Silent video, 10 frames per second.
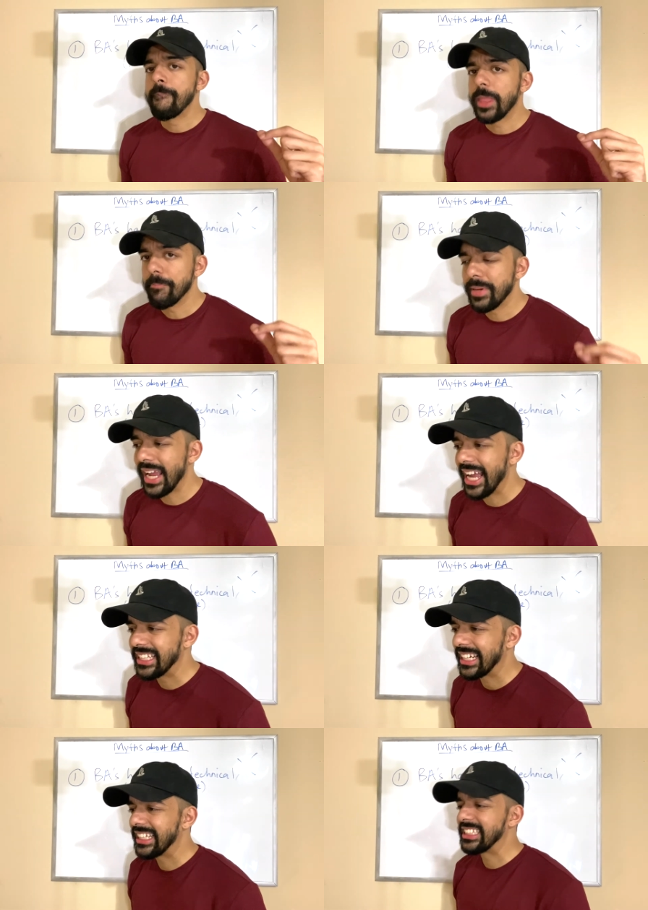be a
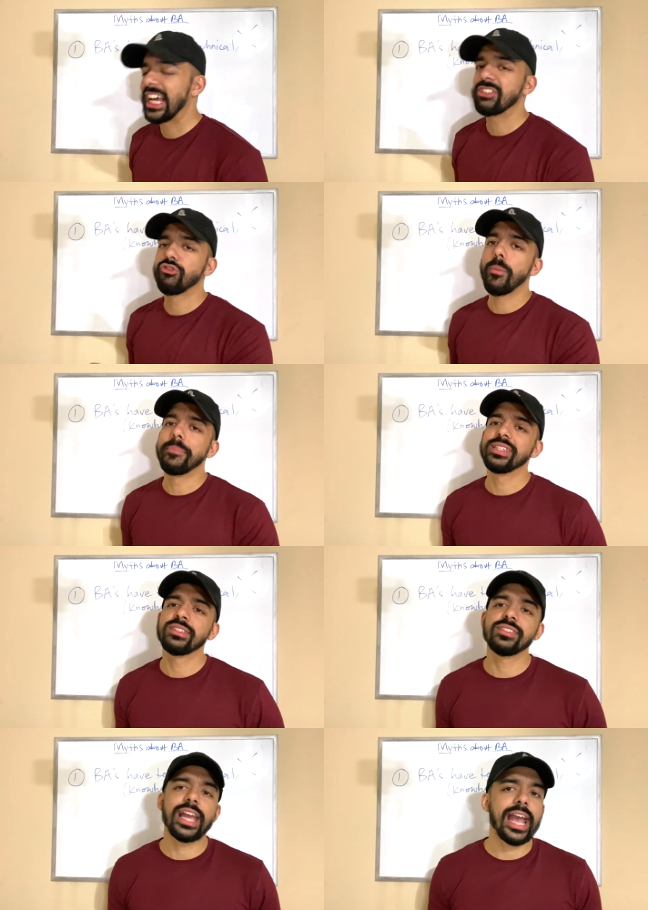successful
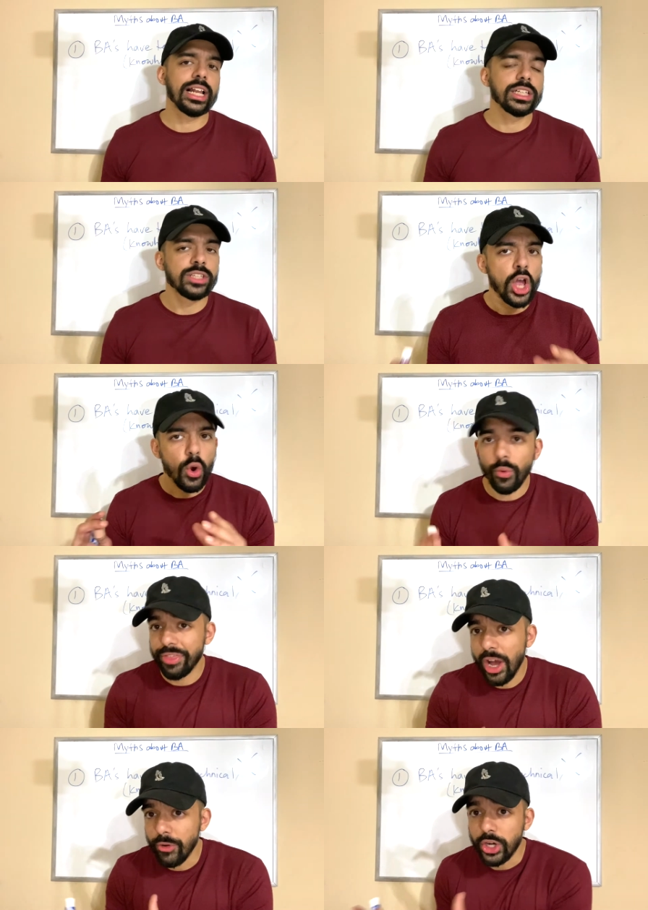business analyst
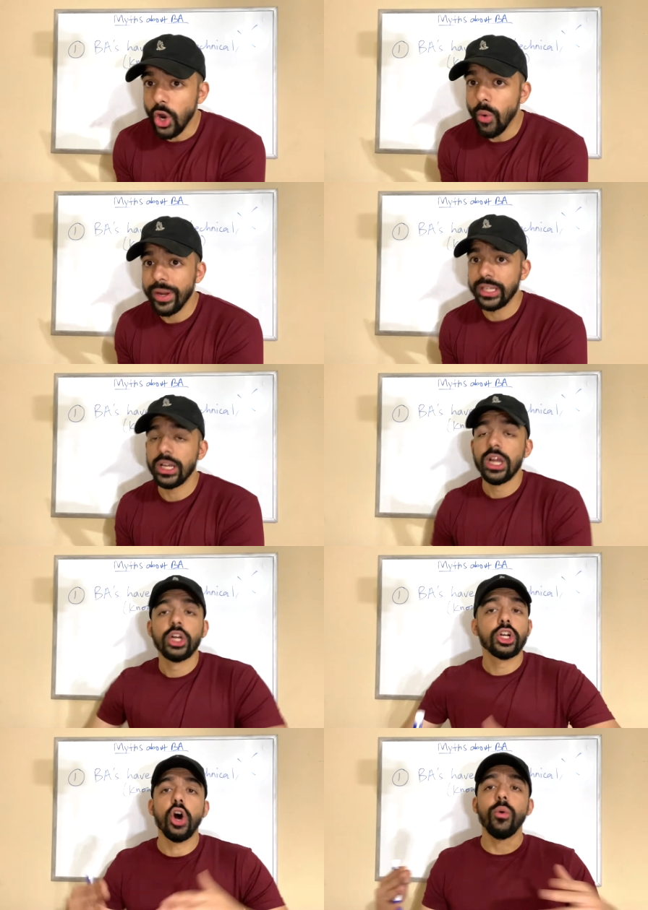without knowing
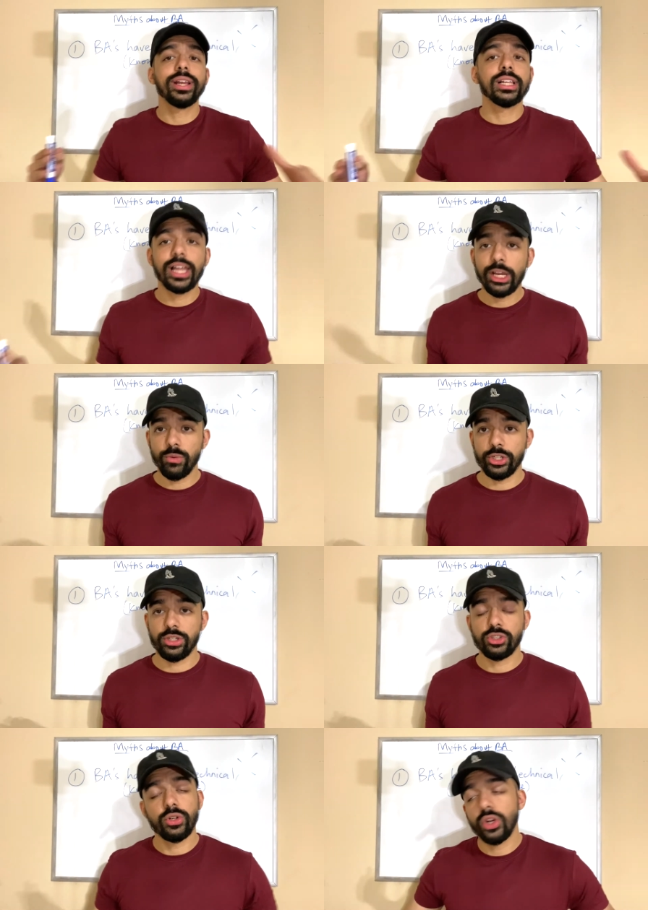coding languages.
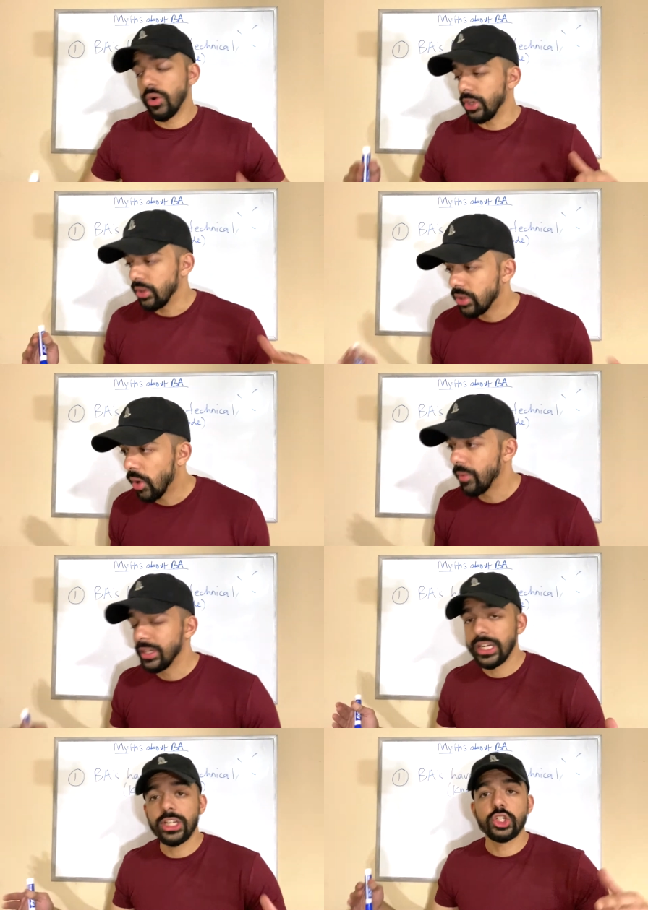So no, you don't
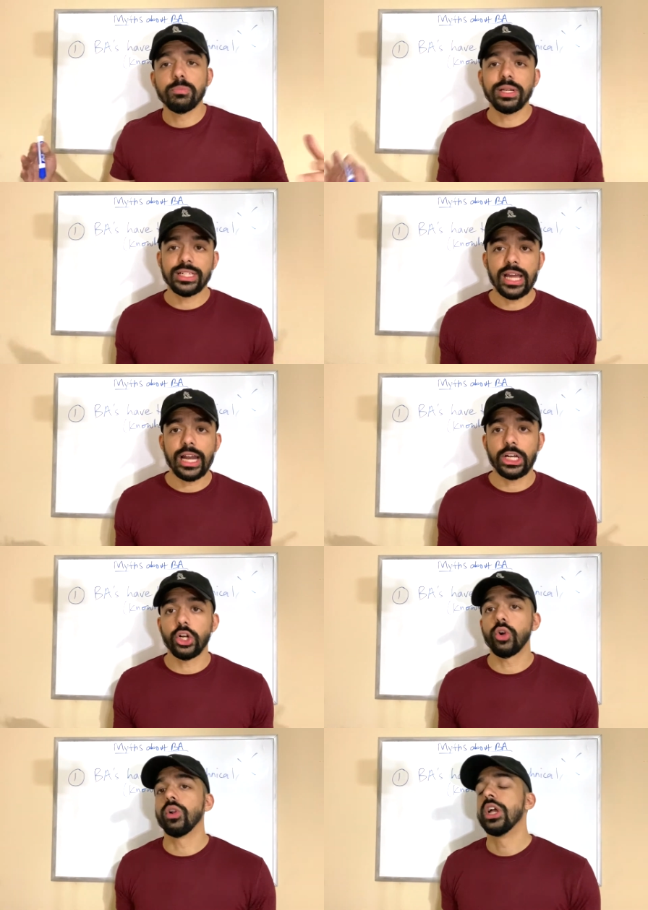need to be
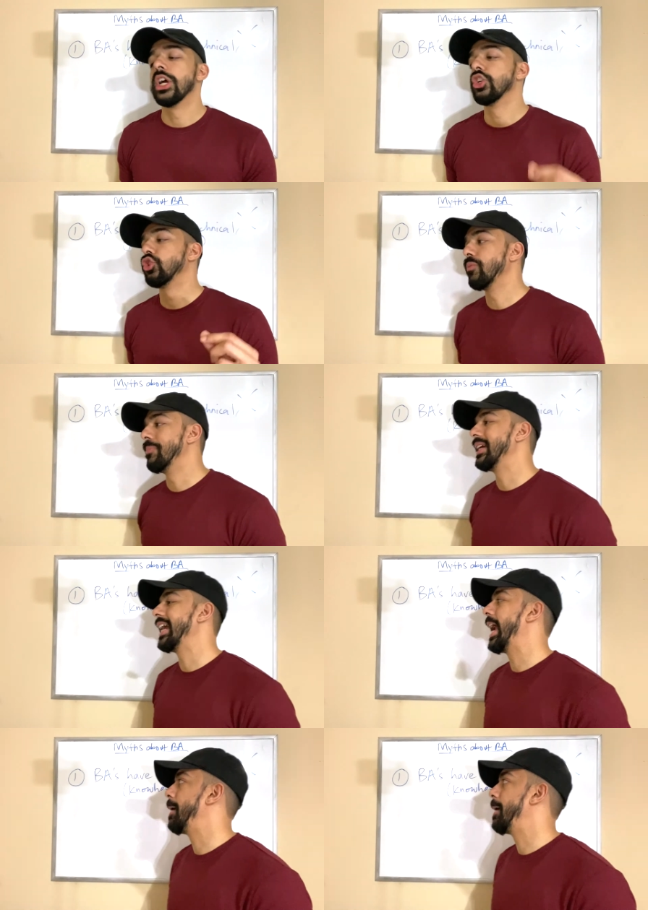technical to be a